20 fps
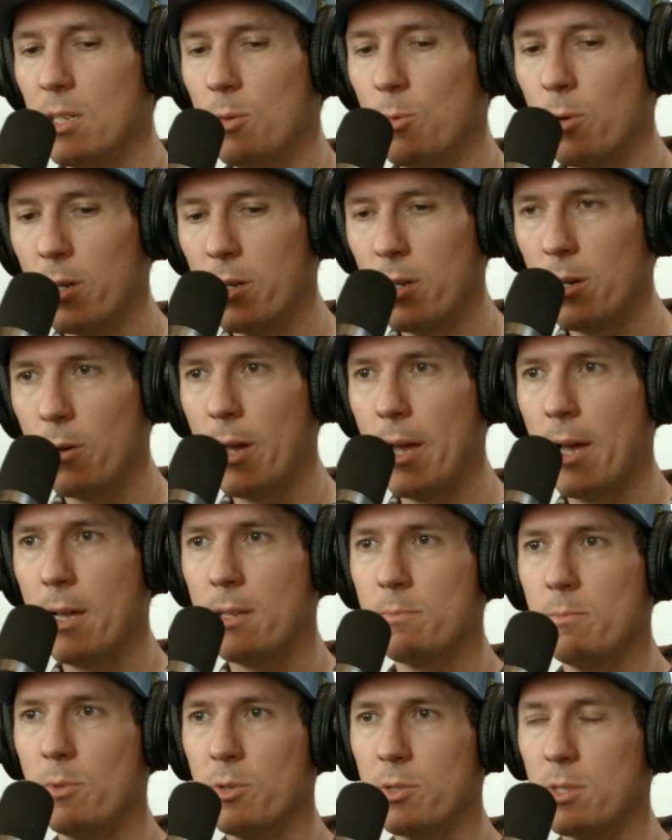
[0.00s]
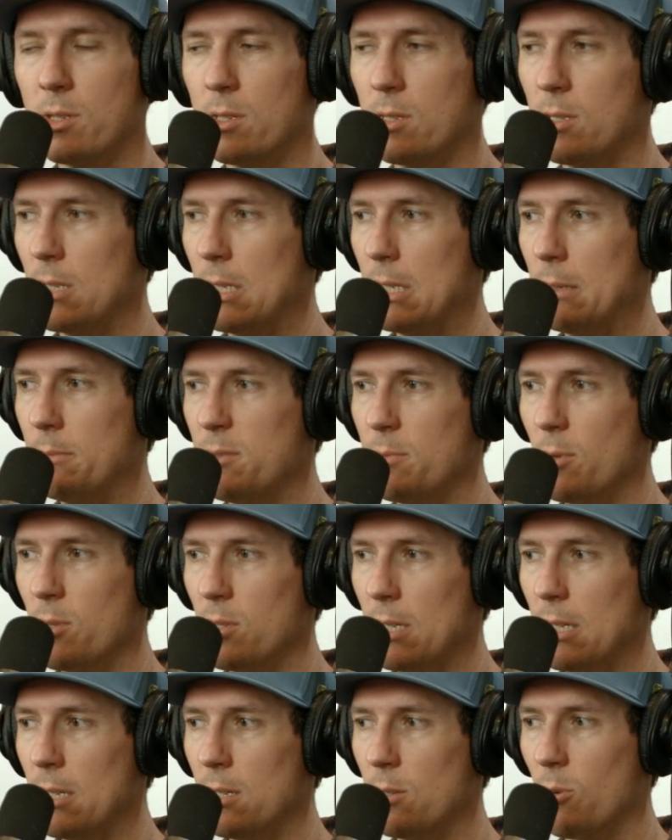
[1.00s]
wearing no hat. It's
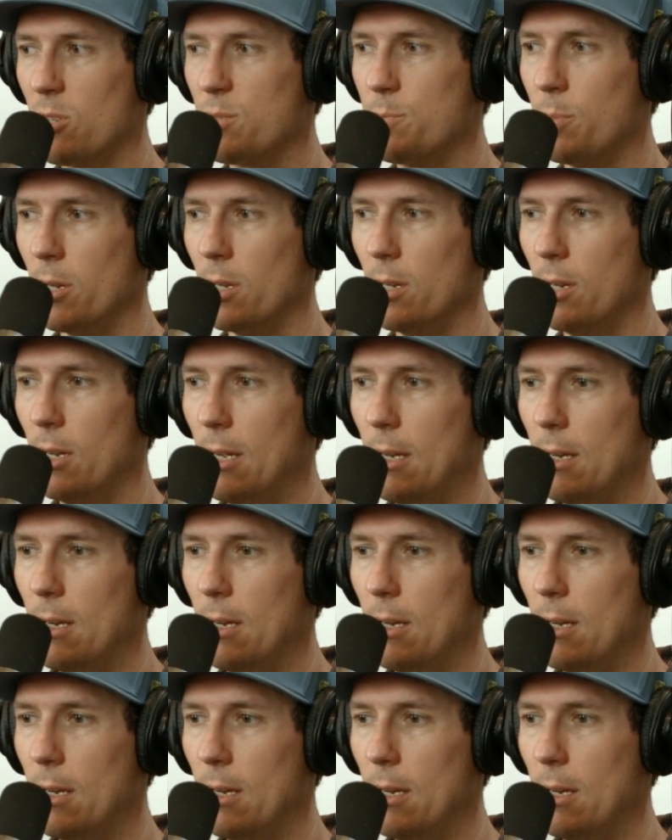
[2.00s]
mostly indoors, but